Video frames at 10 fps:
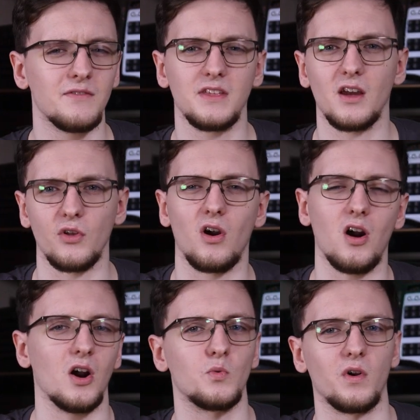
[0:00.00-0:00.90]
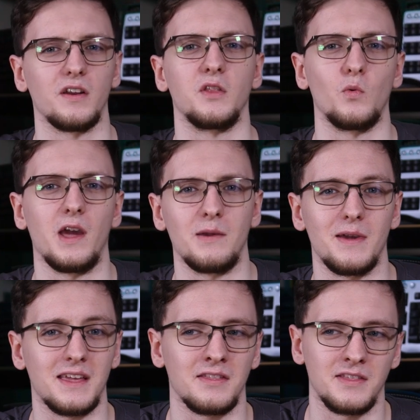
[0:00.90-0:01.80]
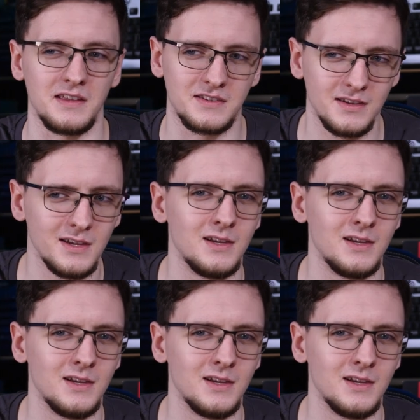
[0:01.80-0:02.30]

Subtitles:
of the other hardware in the way, making things